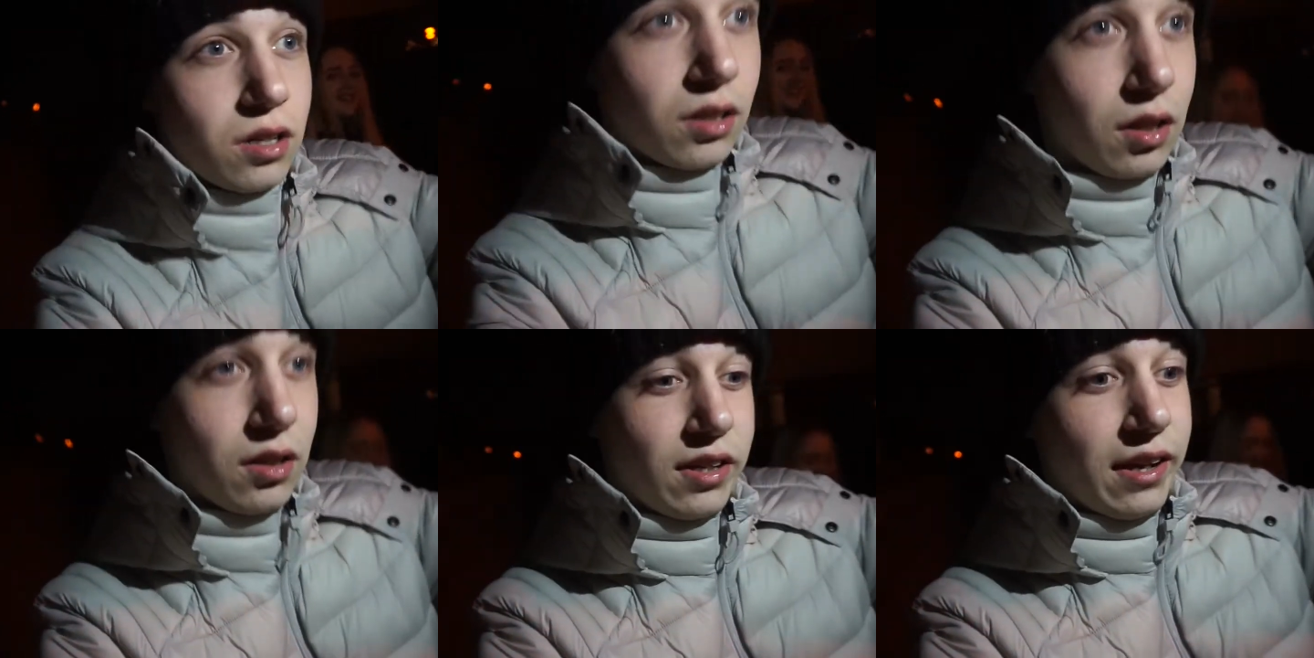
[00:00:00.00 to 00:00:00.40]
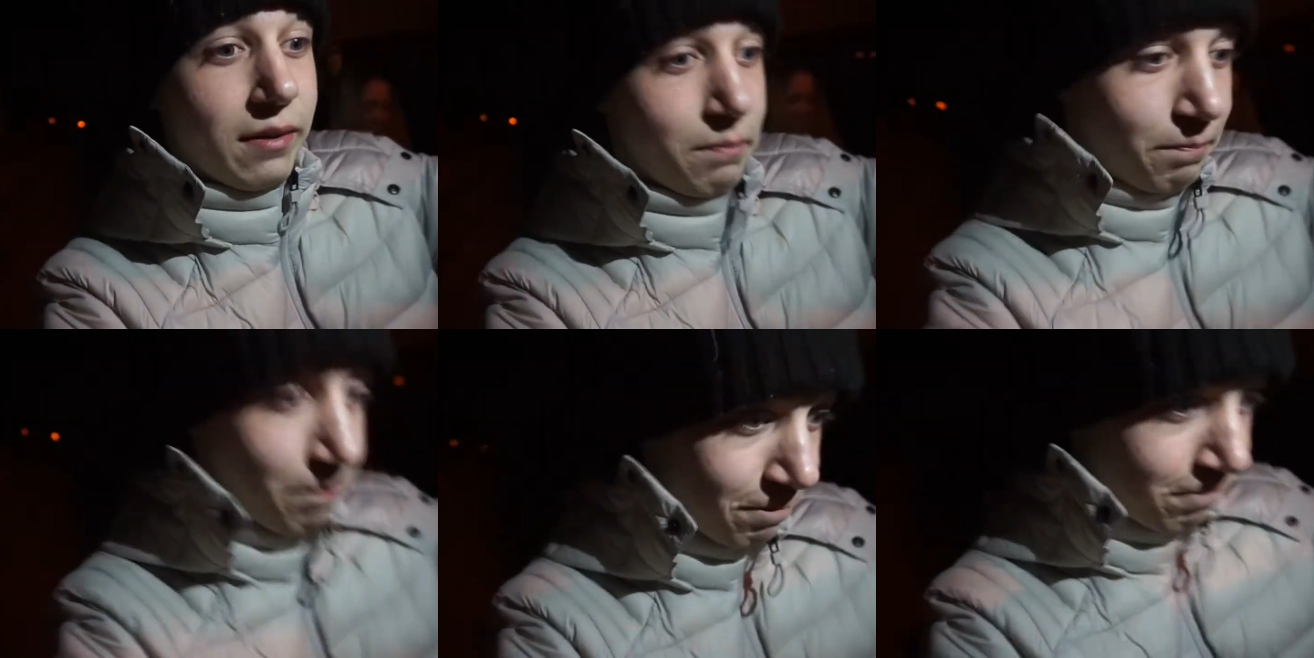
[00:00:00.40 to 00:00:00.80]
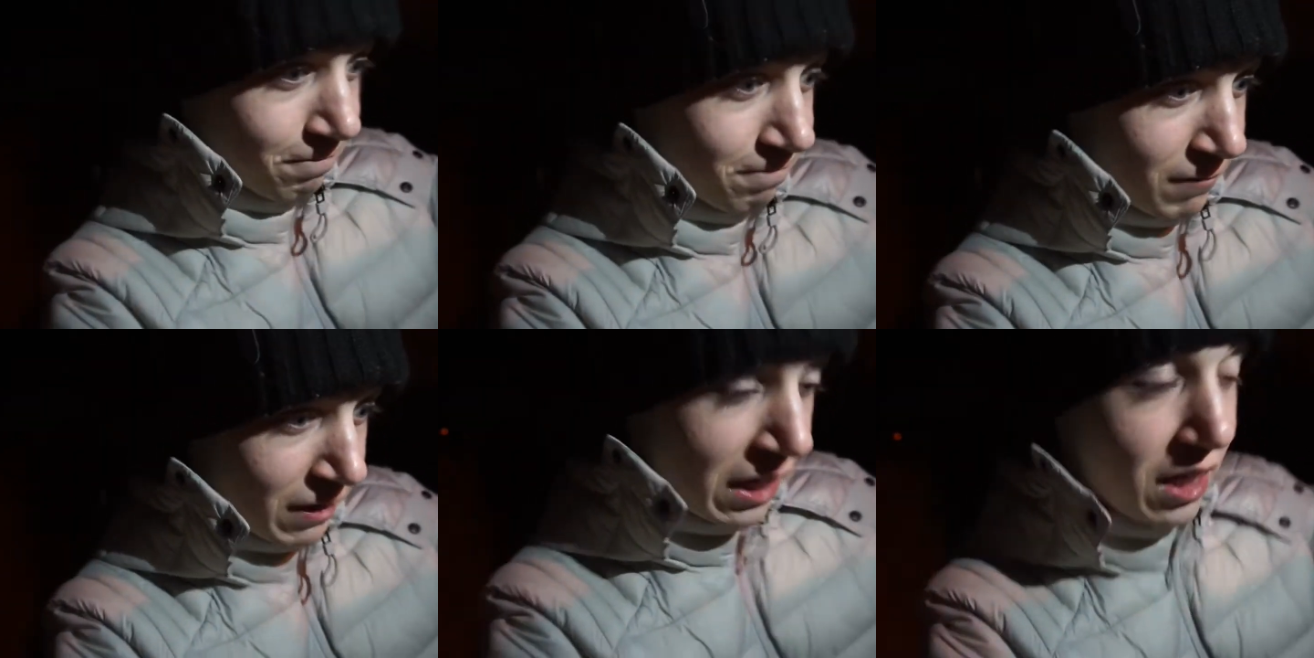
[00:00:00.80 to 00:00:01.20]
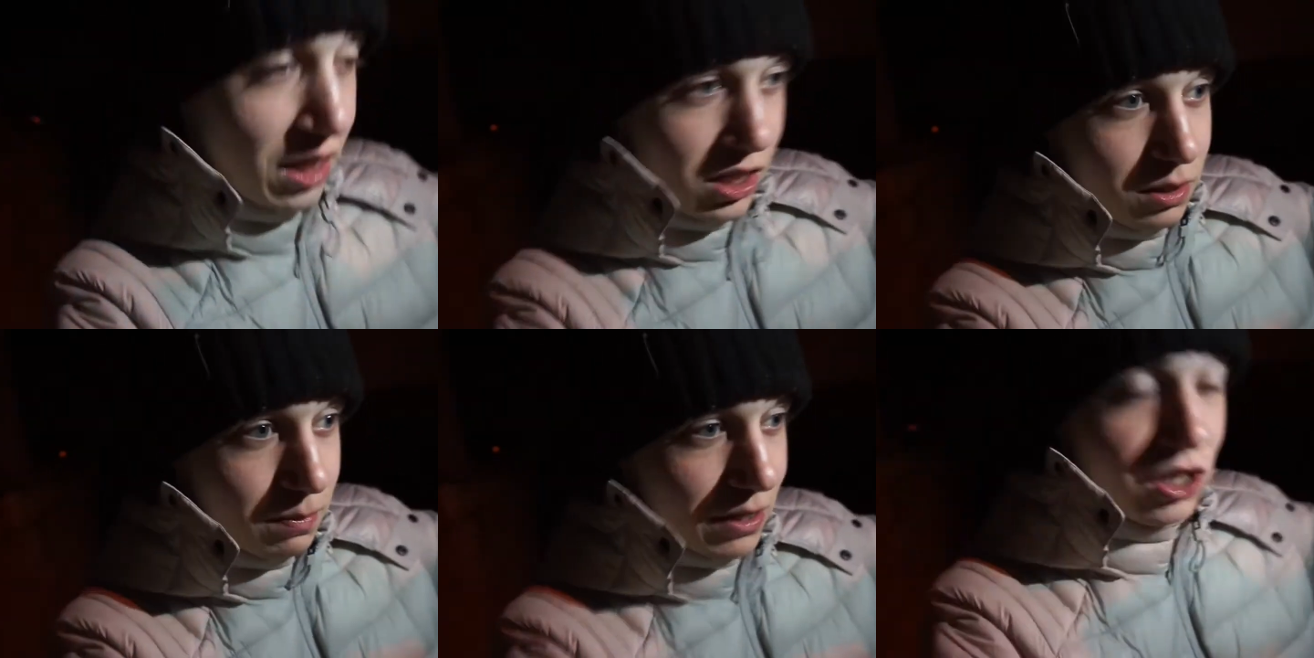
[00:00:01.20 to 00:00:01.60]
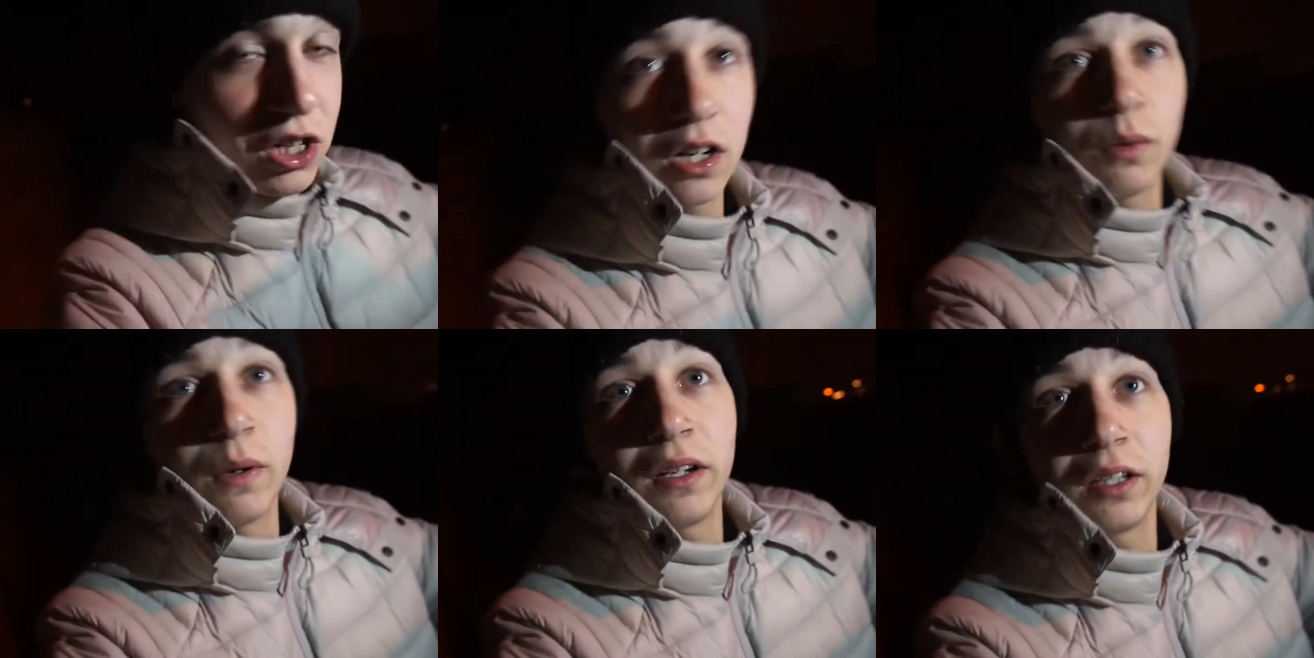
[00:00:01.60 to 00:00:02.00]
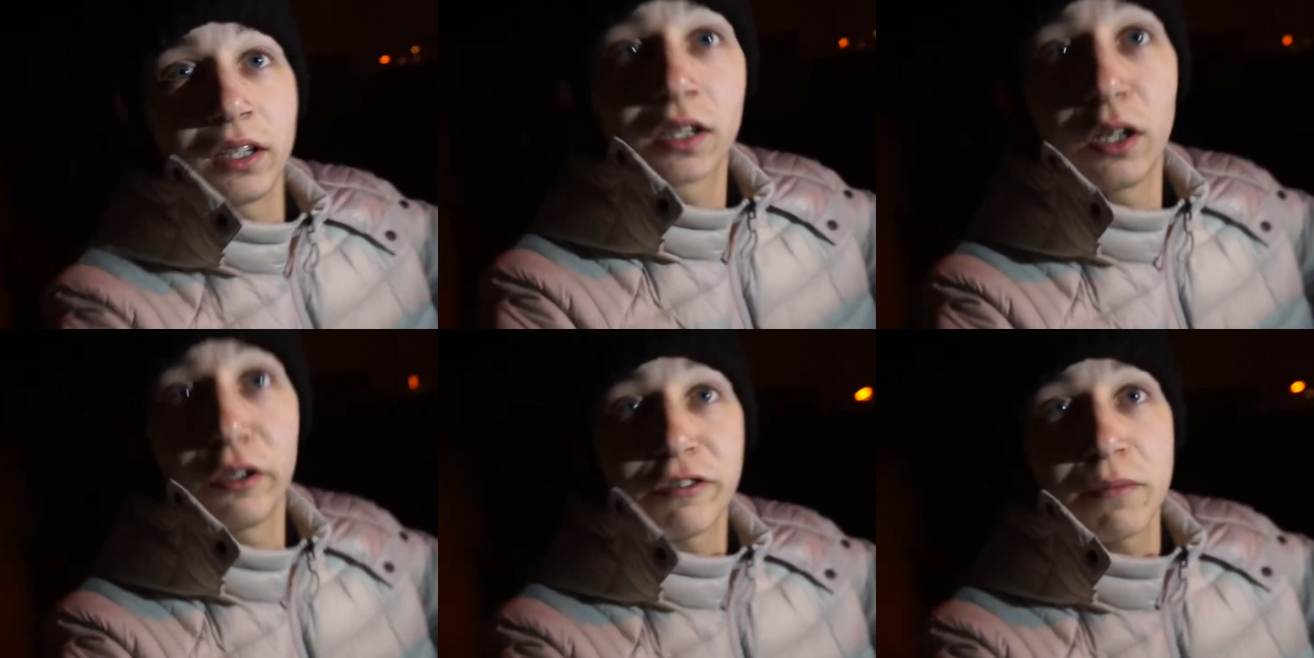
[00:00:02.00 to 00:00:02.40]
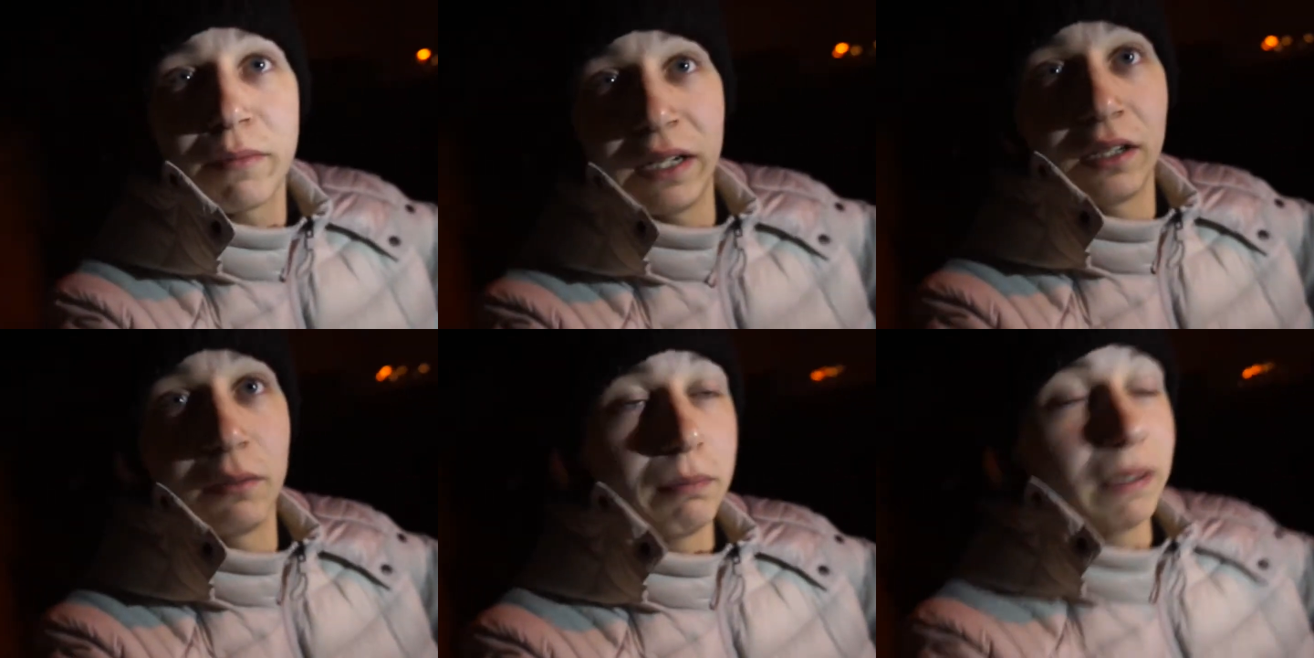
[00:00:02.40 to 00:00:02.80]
Because um, especially with your girlfriend being